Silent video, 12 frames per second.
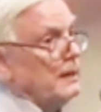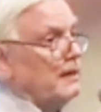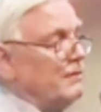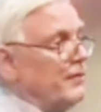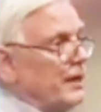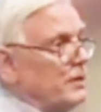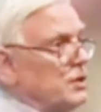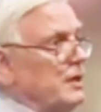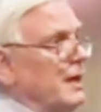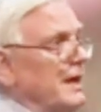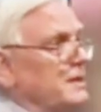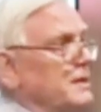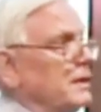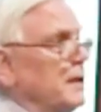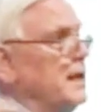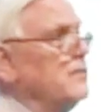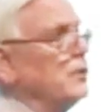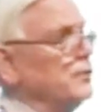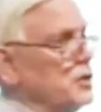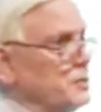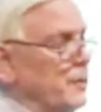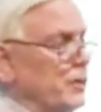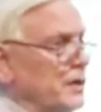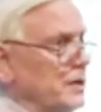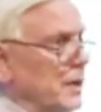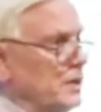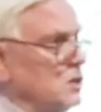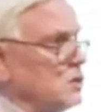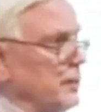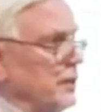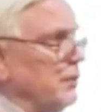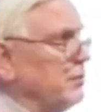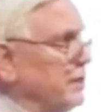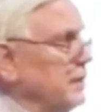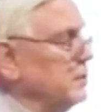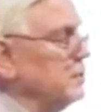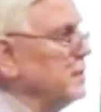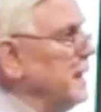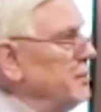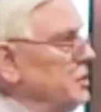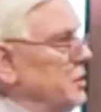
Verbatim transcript: In fact, he wrote this book in 1923, Lukács,